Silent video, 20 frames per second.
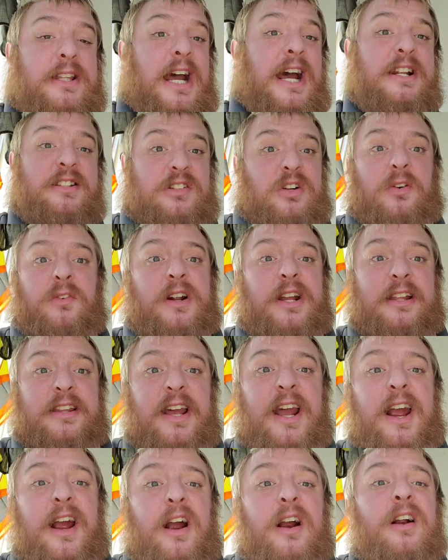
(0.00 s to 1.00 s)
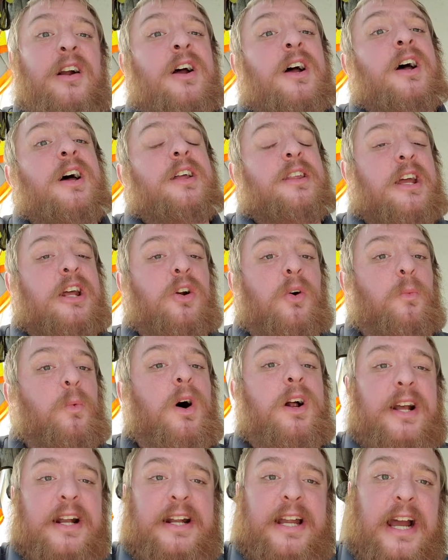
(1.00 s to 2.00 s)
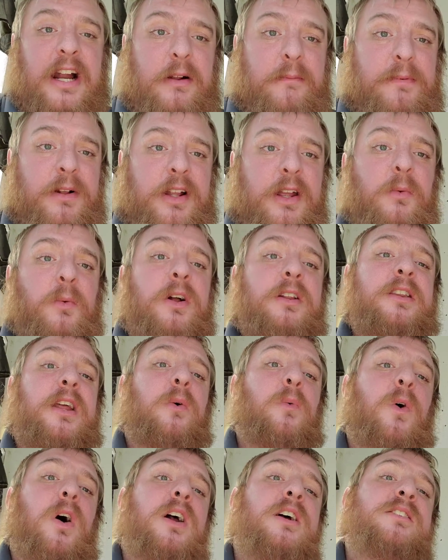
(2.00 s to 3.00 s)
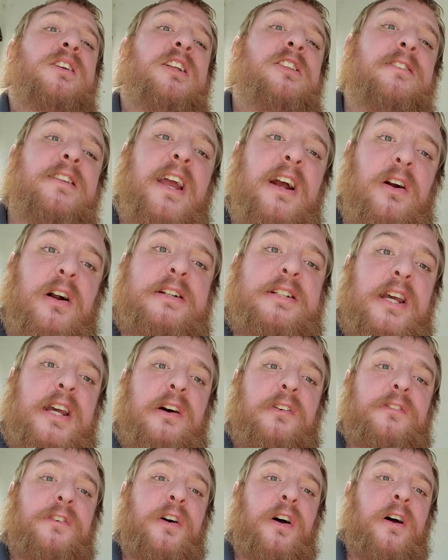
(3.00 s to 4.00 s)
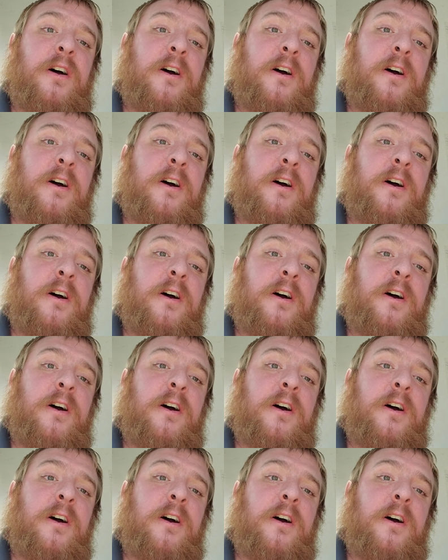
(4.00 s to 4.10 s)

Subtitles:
that's already there. They don't want accountability. What they want is a narrative.